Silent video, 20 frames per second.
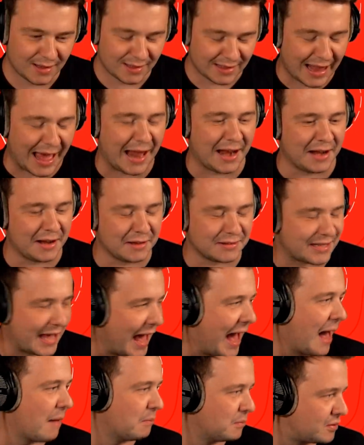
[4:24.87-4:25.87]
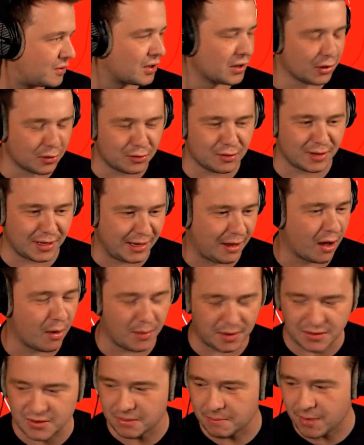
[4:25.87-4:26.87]
Lannan is absolutely
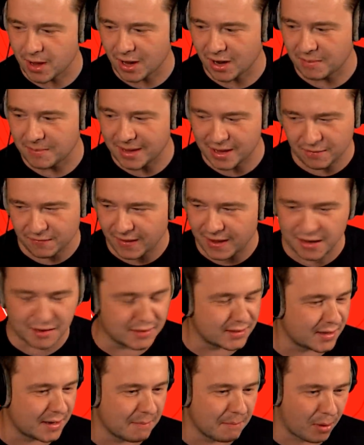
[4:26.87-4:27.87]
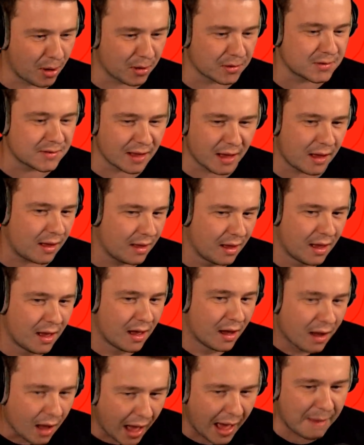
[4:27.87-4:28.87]
going to murder me. If he is an imposter,
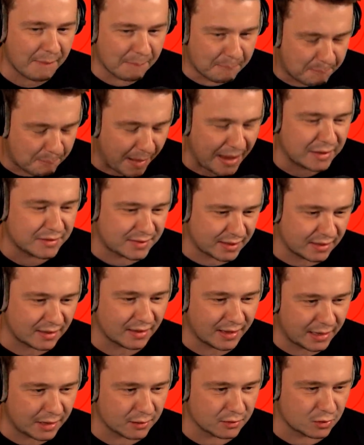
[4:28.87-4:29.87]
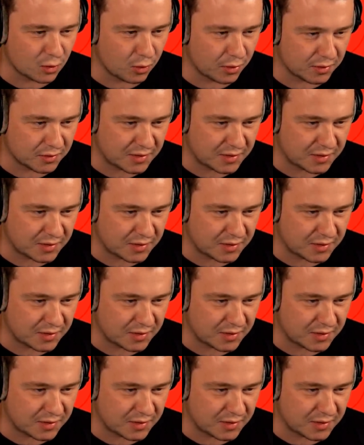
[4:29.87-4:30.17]
I'm basically as good as